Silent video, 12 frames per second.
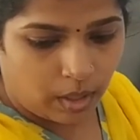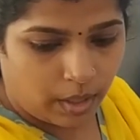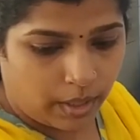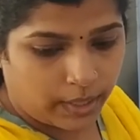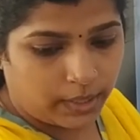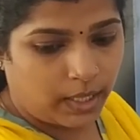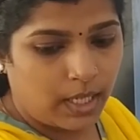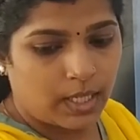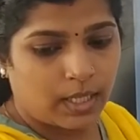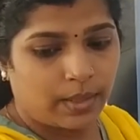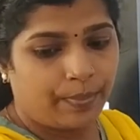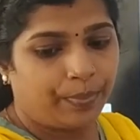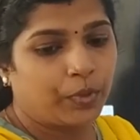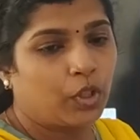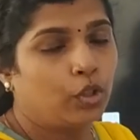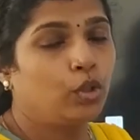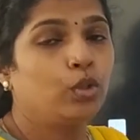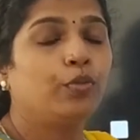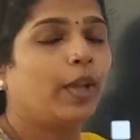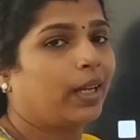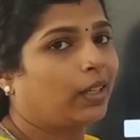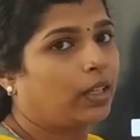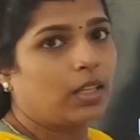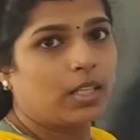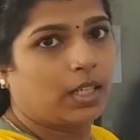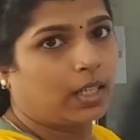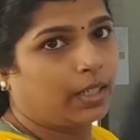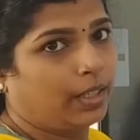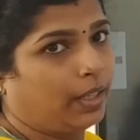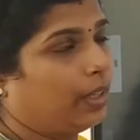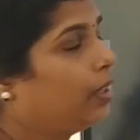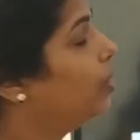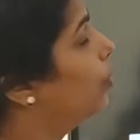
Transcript: That is, two factors are there.